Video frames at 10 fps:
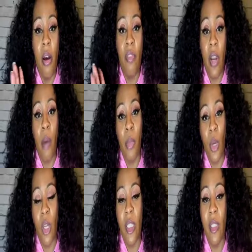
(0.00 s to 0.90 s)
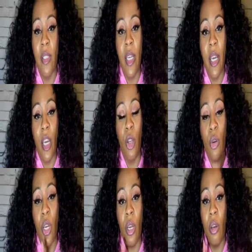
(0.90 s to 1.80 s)
phenomenally autistic and you
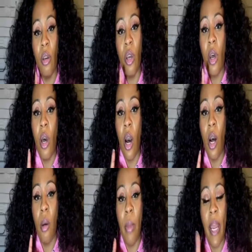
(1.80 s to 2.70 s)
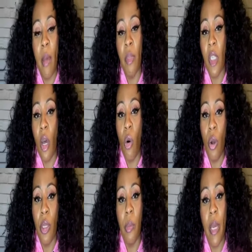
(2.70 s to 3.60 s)
can um, my amazon
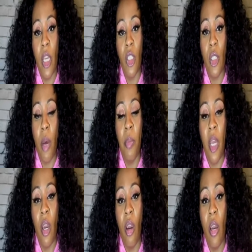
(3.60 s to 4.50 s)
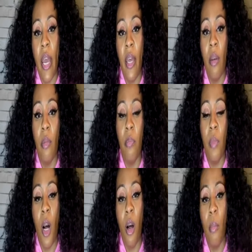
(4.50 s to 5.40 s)
author page is up there and
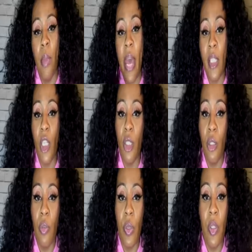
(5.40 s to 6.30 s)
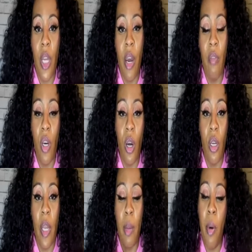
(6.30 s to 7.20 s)
um, past interviews that i've
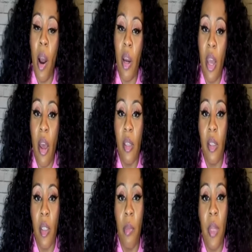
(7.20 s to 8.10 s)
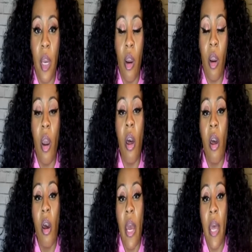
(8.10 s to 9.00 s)
done like podcasts, is up there
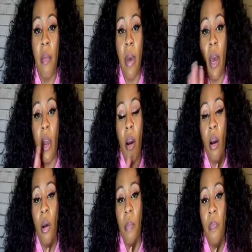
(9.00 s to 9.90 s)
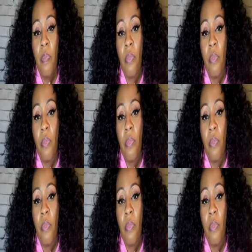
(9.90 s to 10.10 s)
and my um,